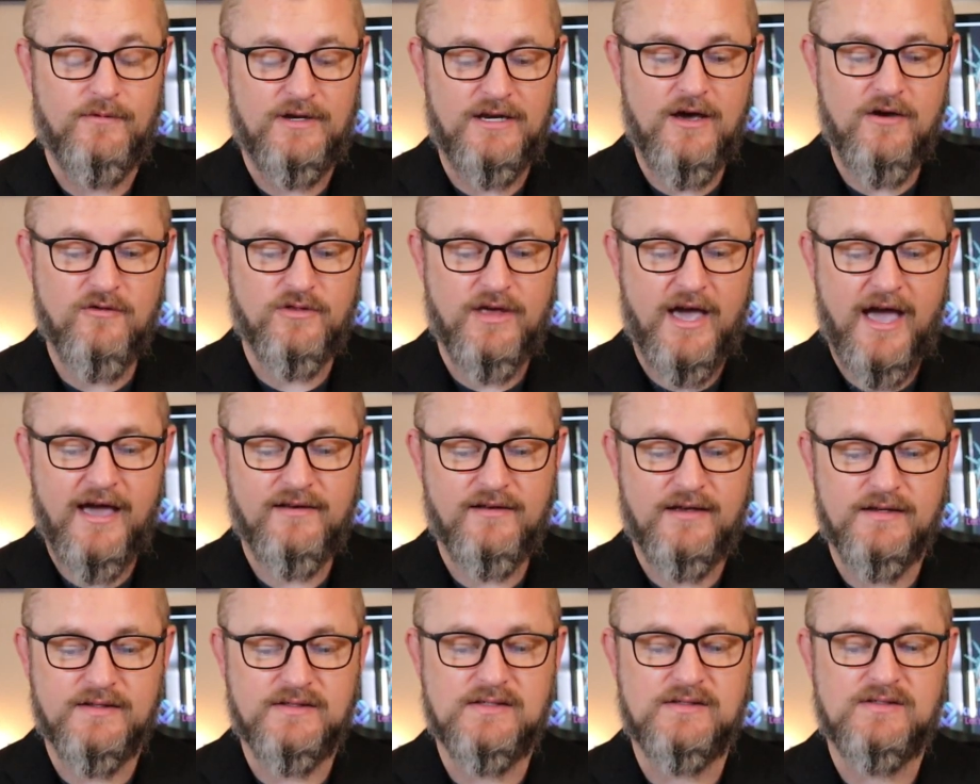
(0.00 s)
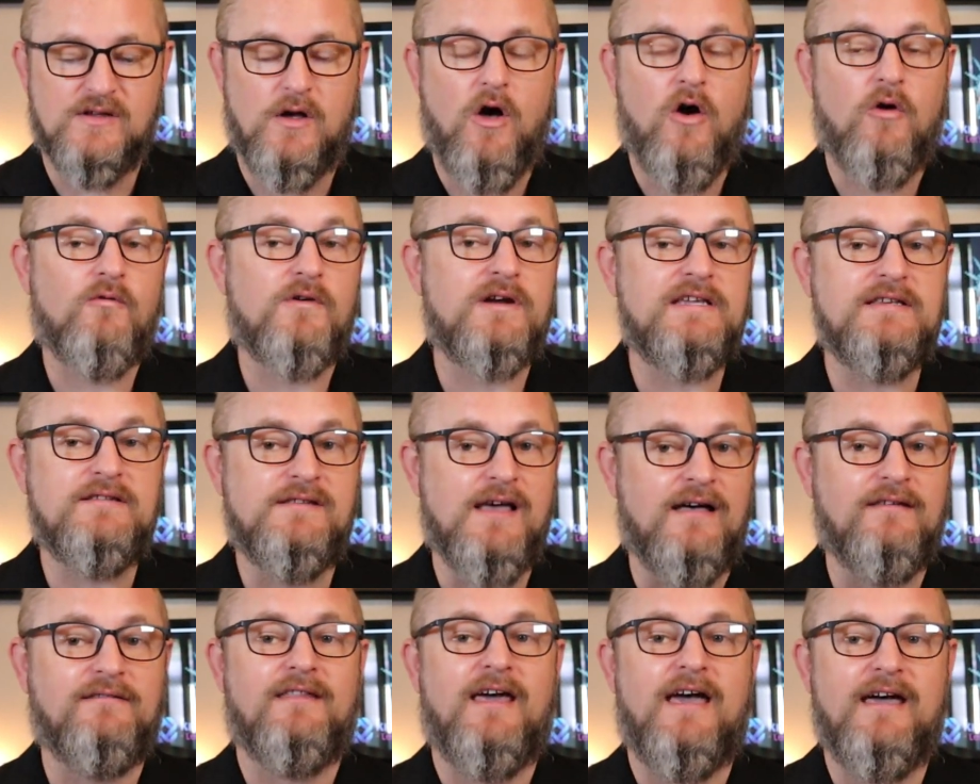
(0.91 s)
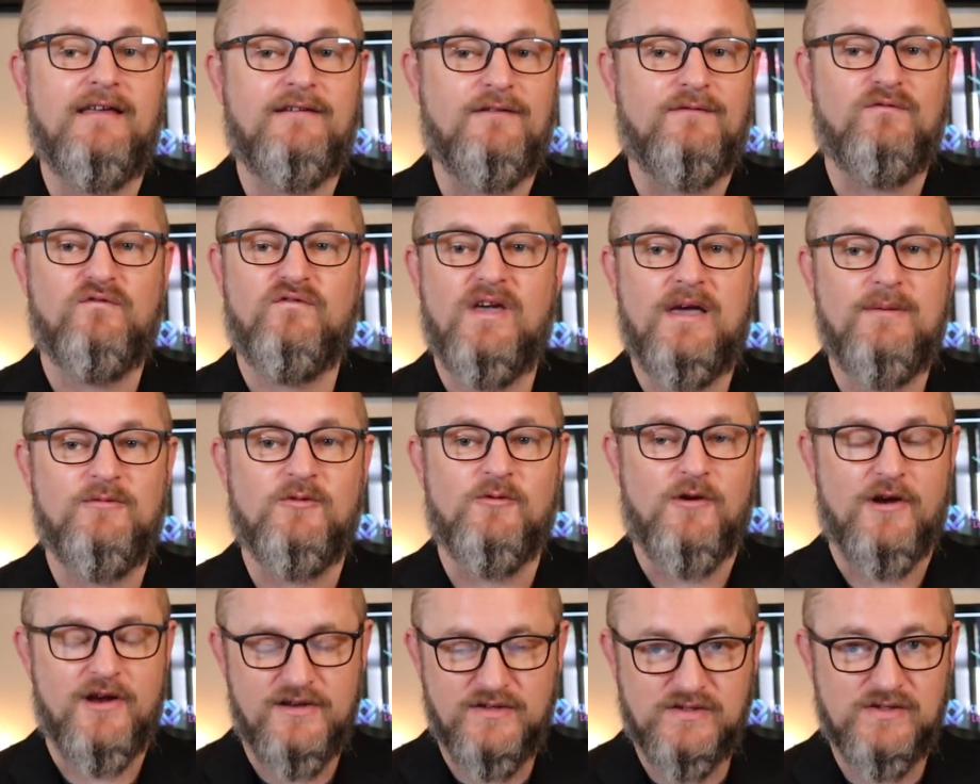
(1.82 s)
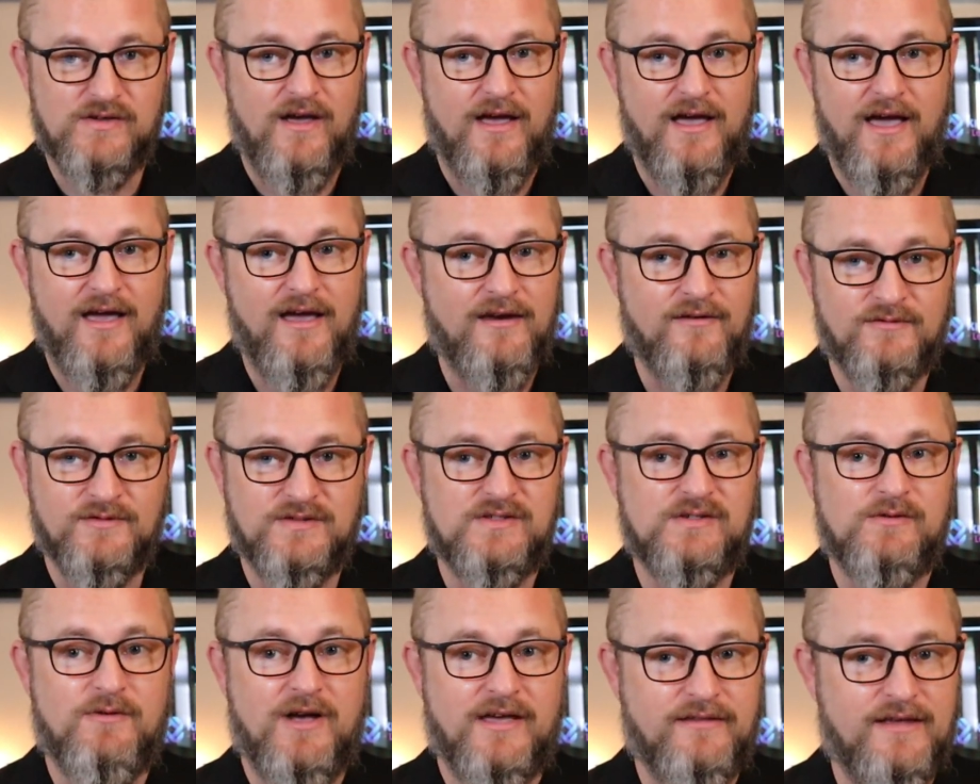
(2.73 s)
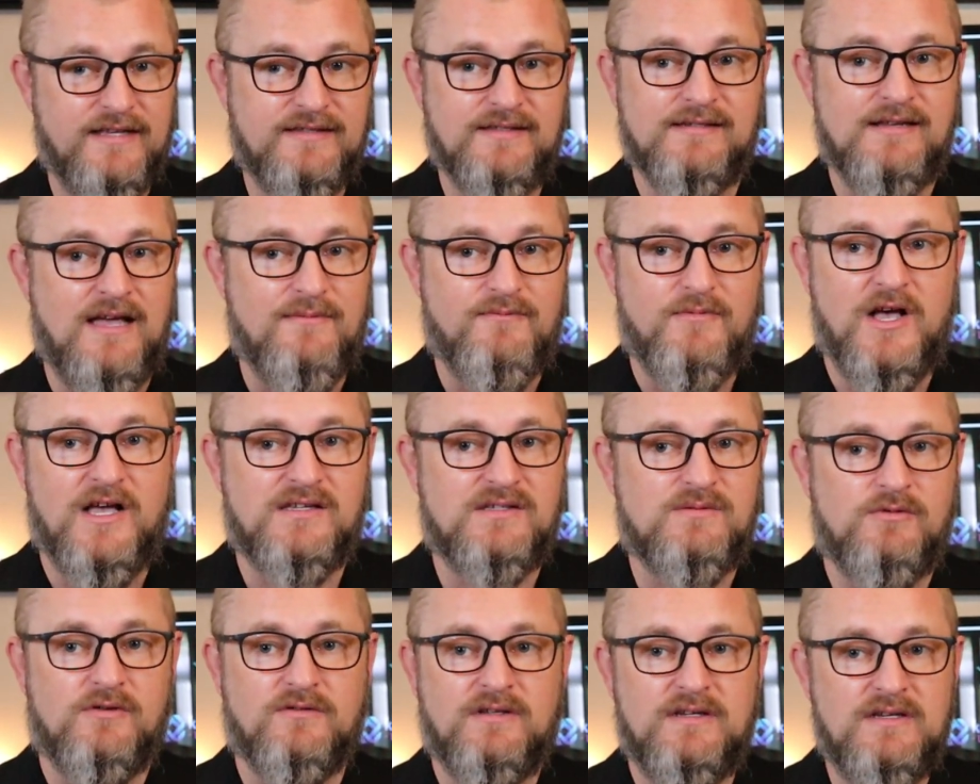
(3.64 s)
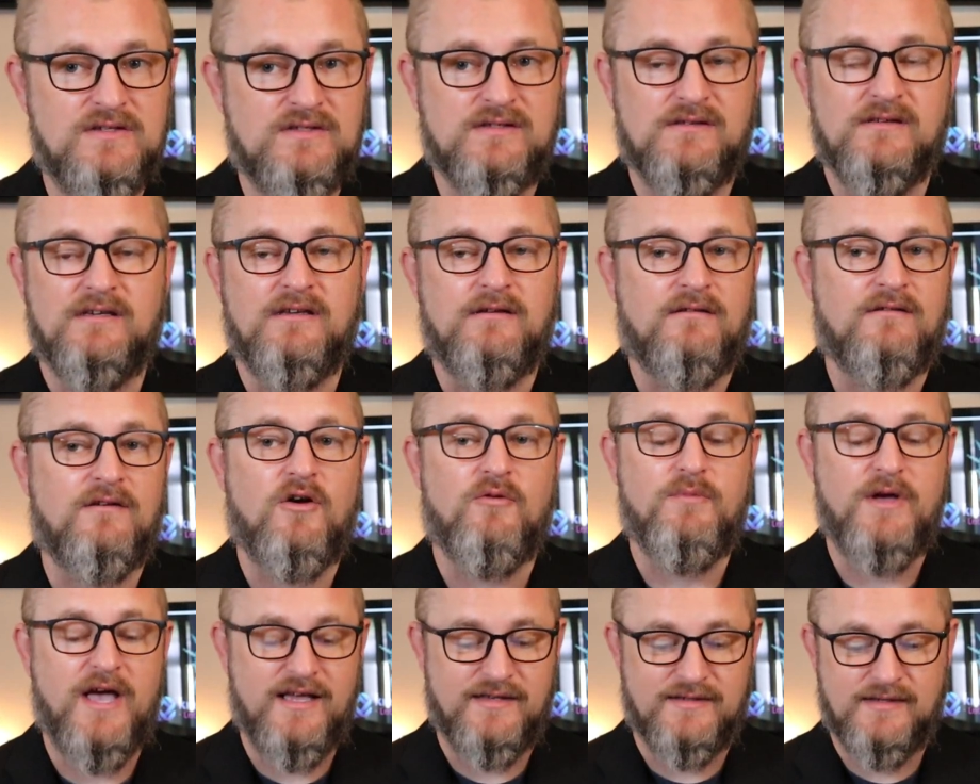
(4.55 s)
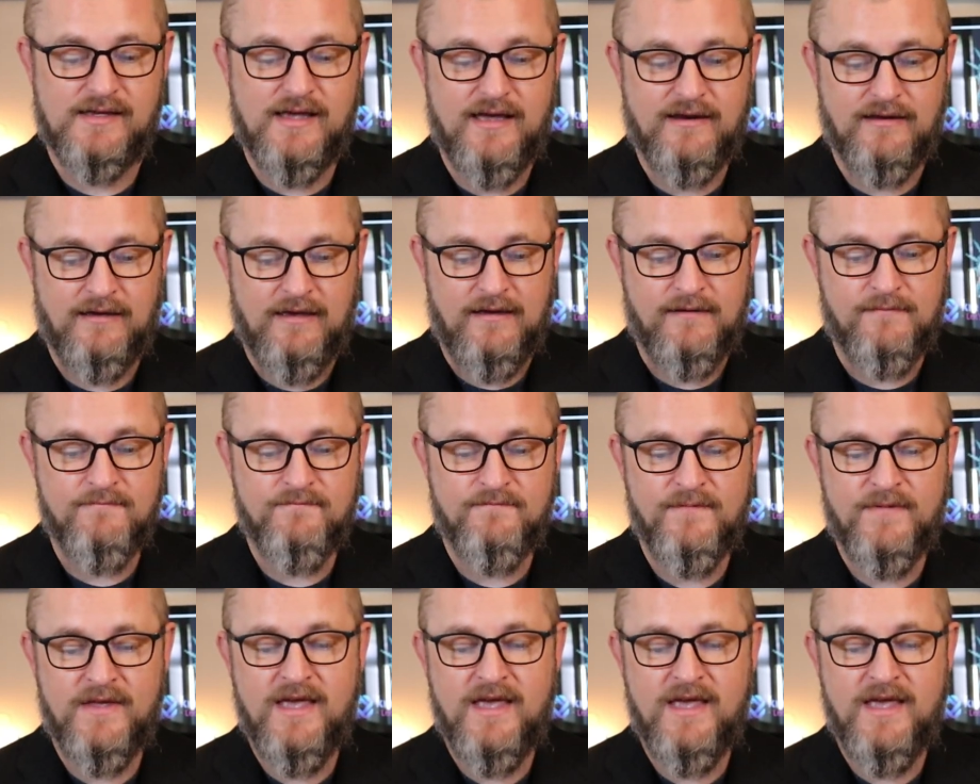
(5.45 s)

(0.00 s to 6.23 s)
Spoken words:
We know that, as it's already done that in February, so I don't see why that's not possible to easily go past that again.